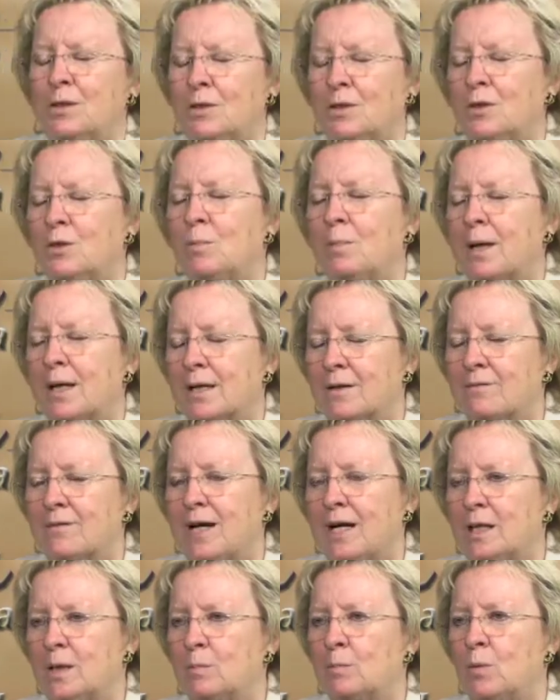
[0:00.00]
You make a
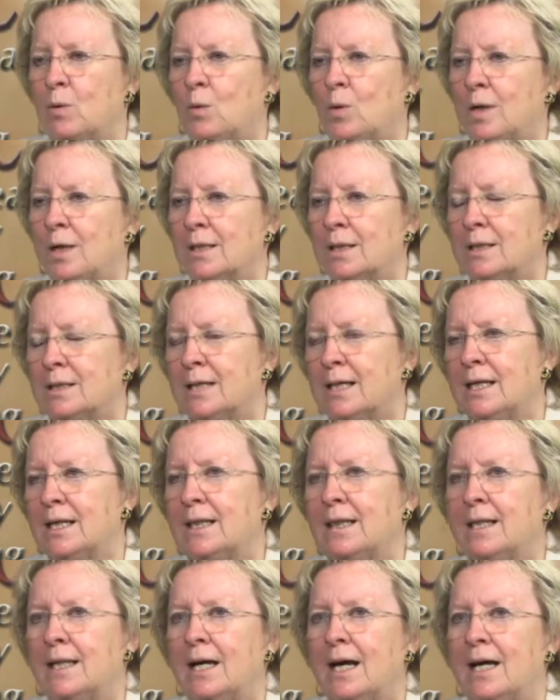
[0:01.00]
valid point
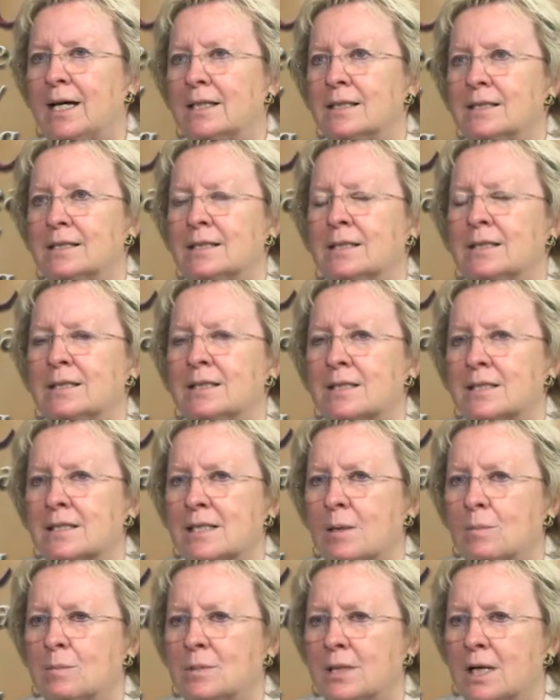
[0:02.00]
in that
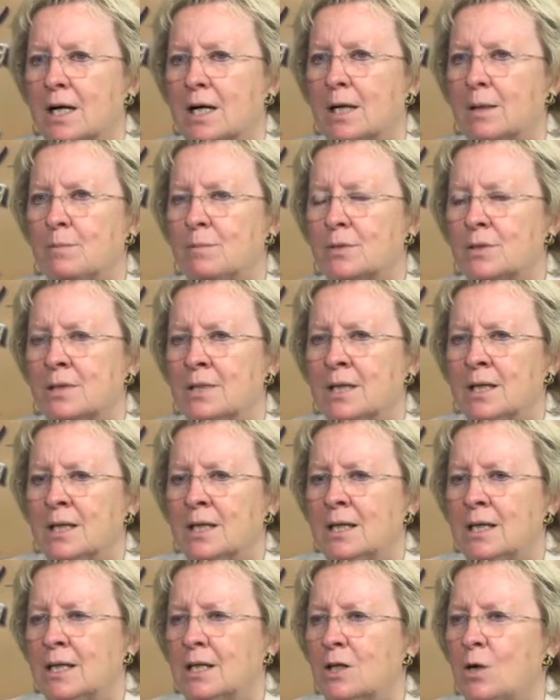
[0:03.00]
sometimes,
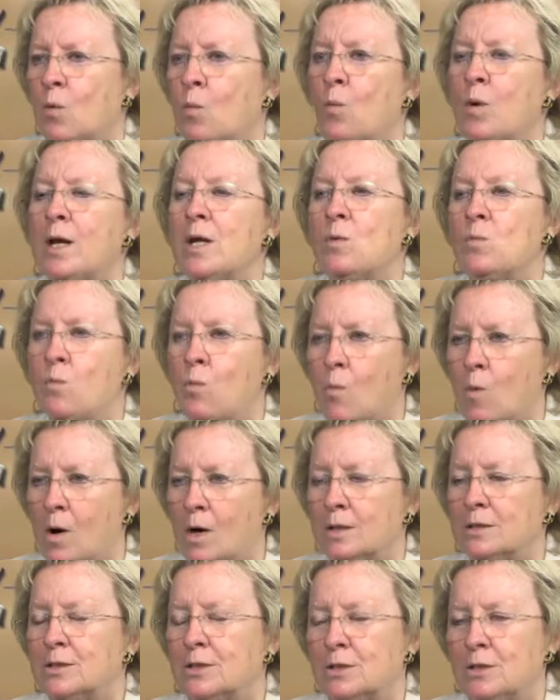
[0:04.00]
you know, we
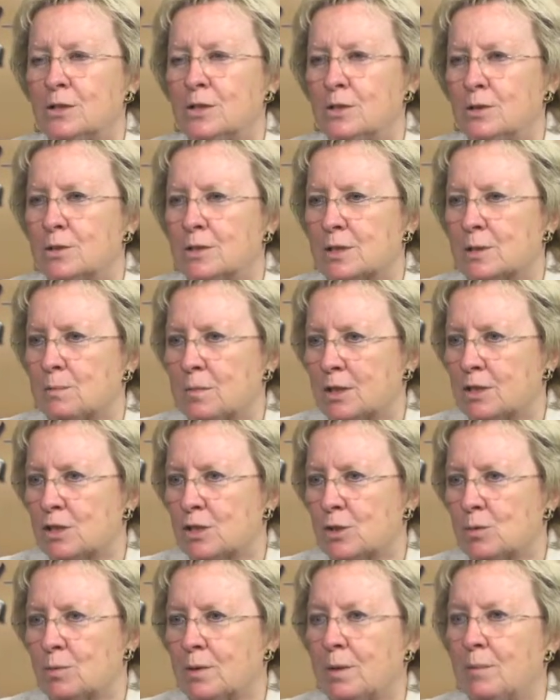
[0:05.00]
want to do as much
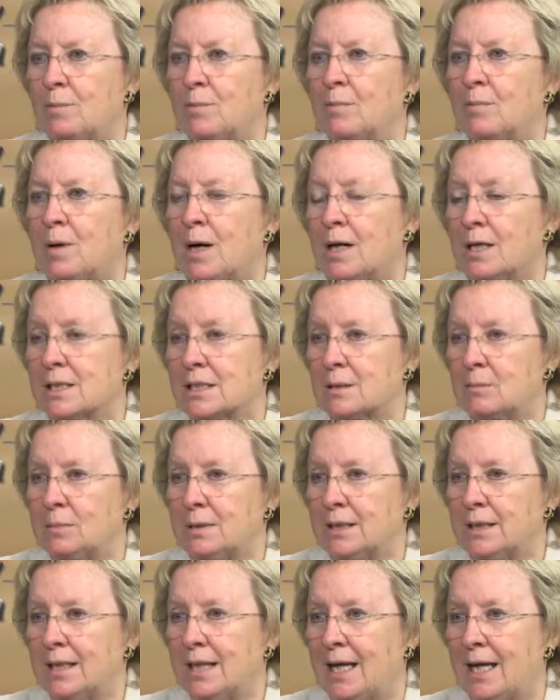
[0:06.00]
as we
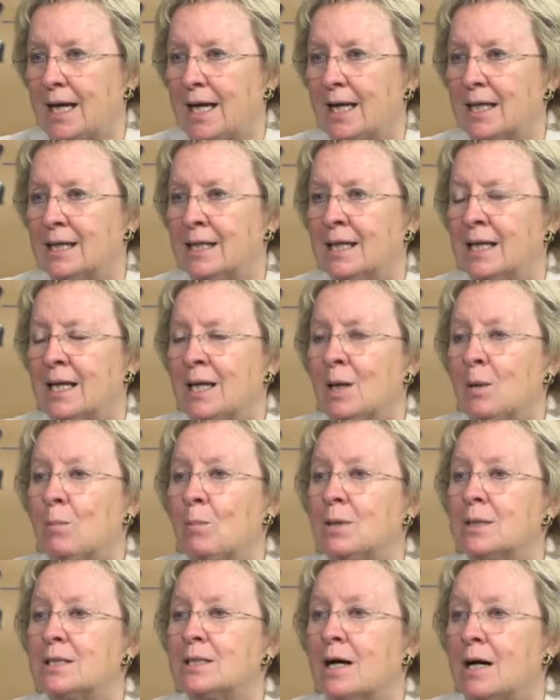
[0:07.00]
possibly can,
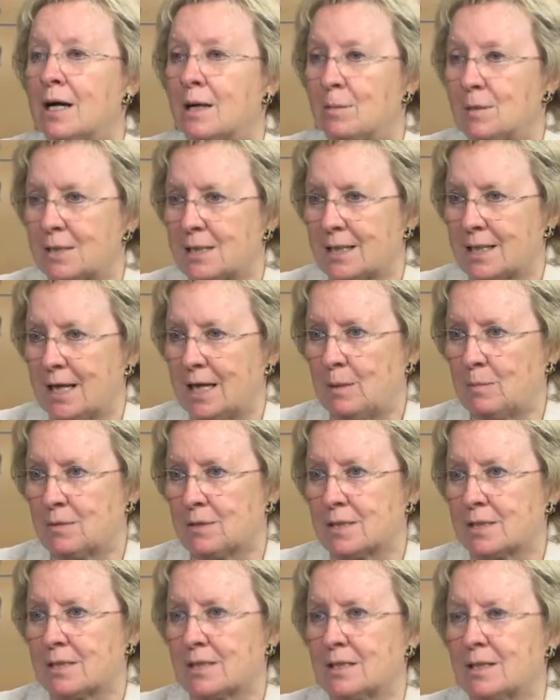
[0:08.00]
but time escapes
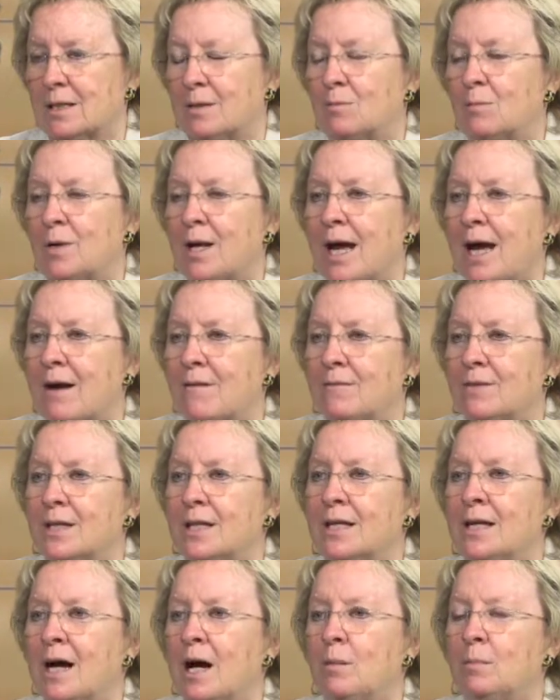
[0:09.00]
us, and we have
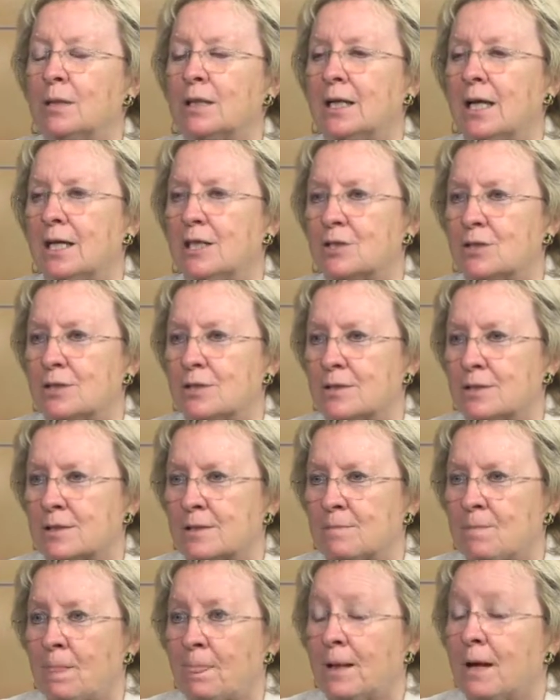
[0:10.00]
the
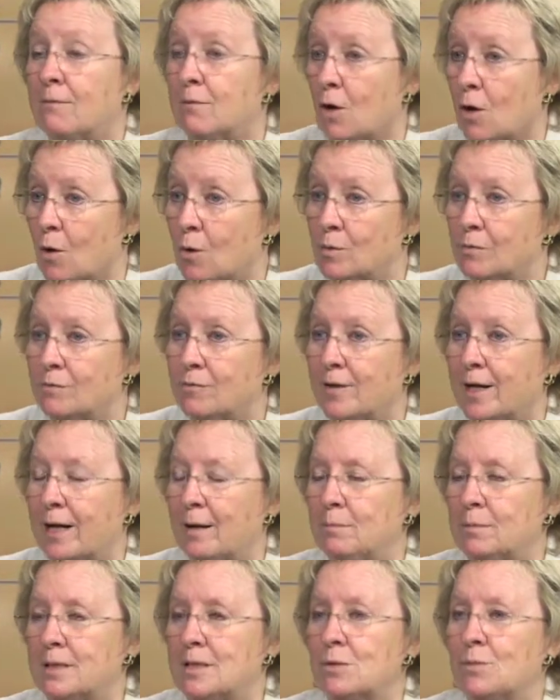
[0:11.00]
obligations of our own
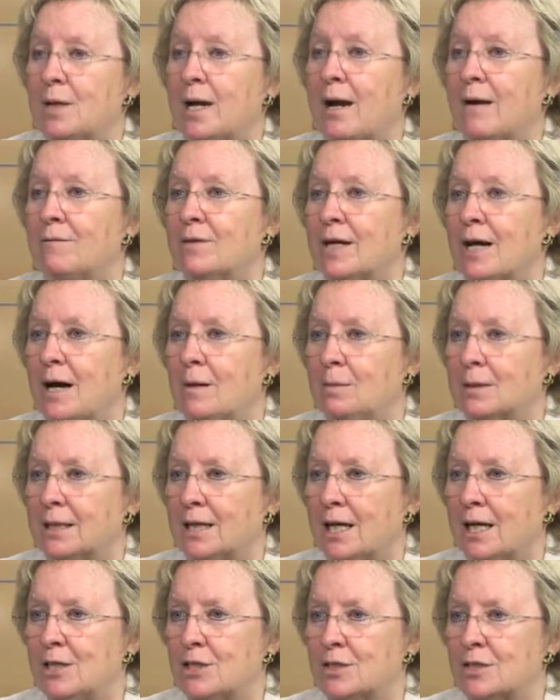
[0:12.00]
families. We have the
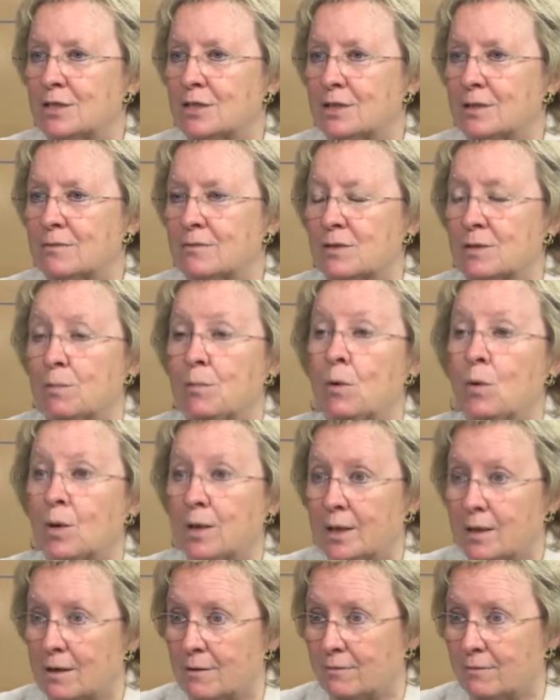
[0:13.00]
obligations of supporting our